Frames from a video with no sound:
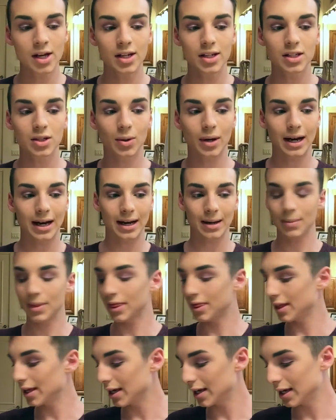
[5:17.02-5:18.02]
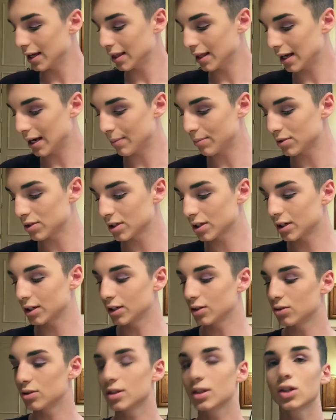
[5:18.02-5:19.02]
so I'm thinking that I'm just gonna
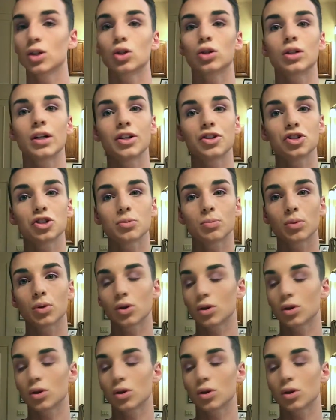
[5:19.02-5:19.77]
use the Crushed